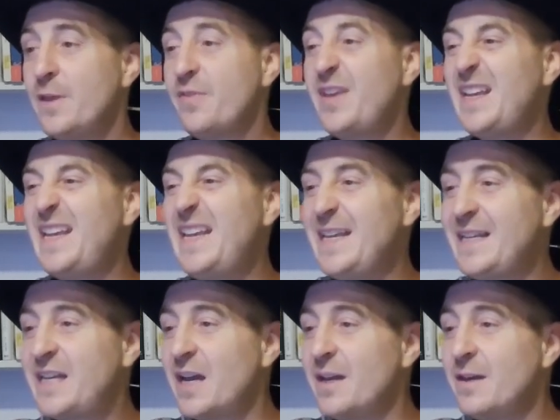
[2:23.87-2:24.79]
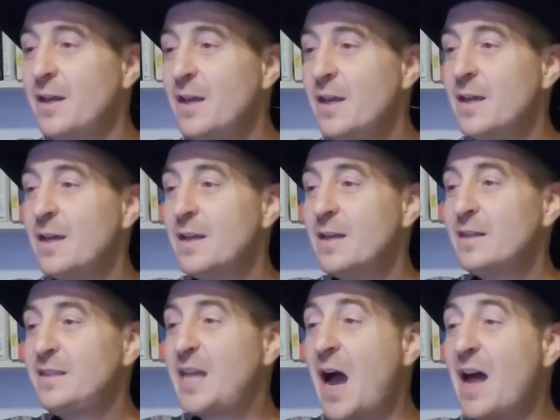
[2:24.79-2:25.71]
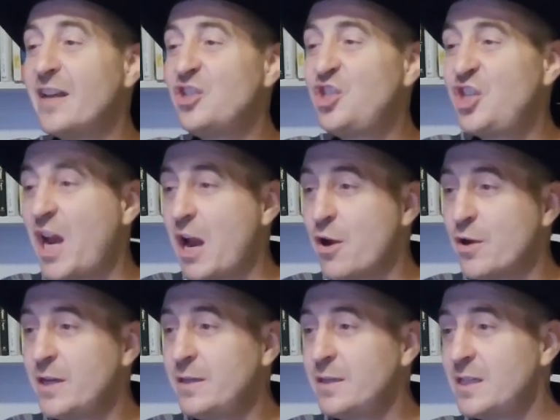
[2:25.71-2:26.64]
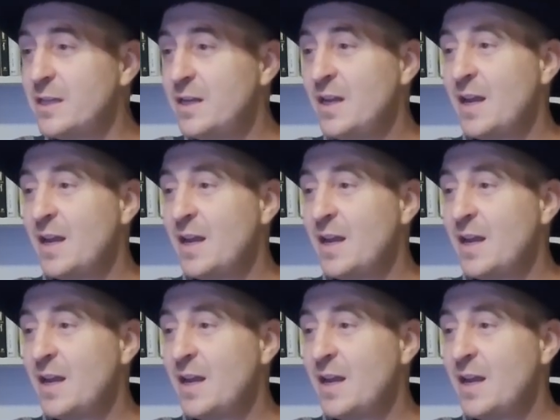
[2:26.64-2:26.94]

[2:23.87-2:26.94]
the Hecatoncheires,